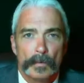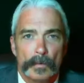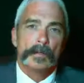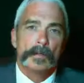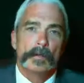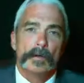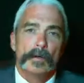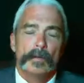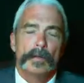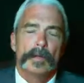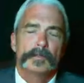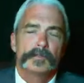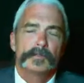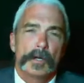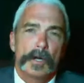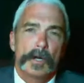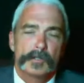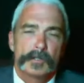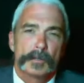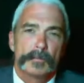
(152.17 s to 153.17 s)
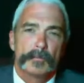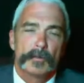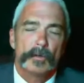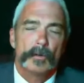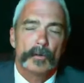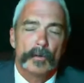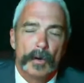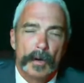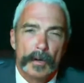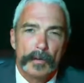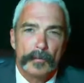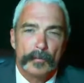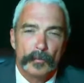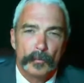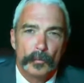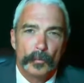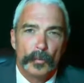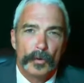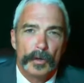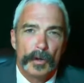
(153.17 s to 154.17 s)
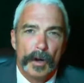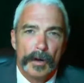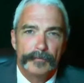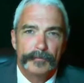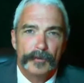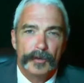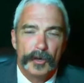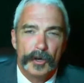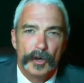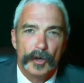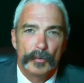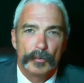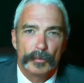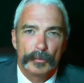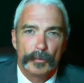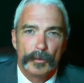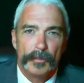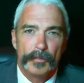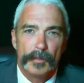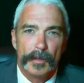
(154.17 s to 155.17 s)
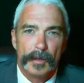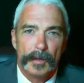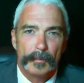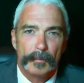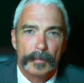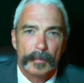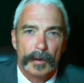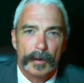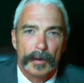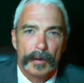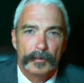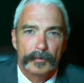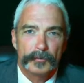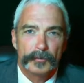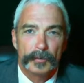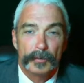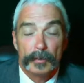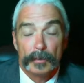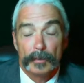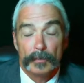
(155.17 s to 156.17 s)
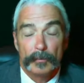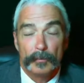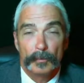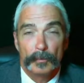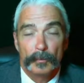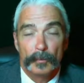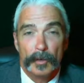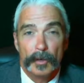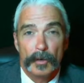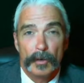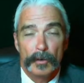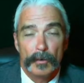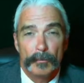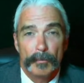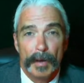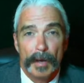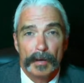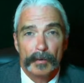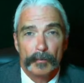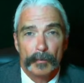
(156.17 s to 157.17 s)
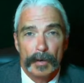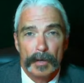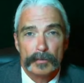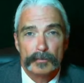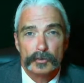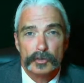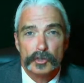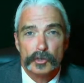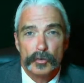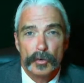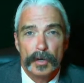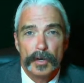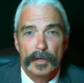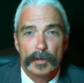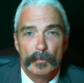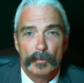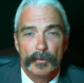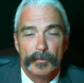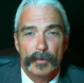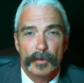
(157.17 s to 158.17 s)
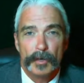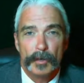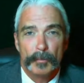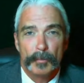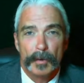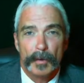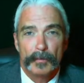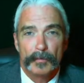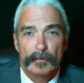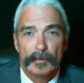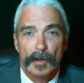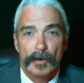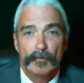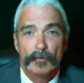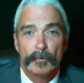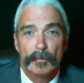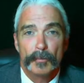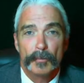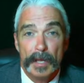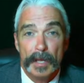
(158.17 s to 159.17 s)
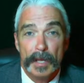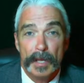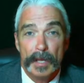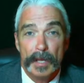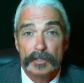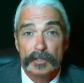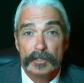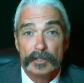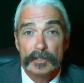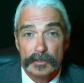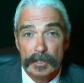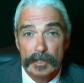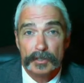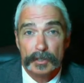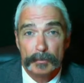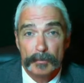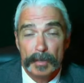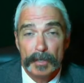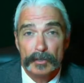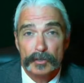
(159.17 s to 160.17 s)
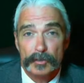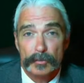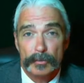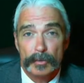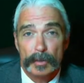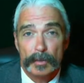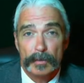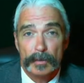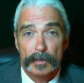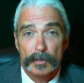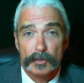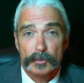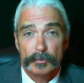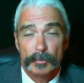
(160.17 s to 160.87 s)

Oh, that's awesome. You know, we often hear when we think about, when we hear background screening, we think about government agencies administering this.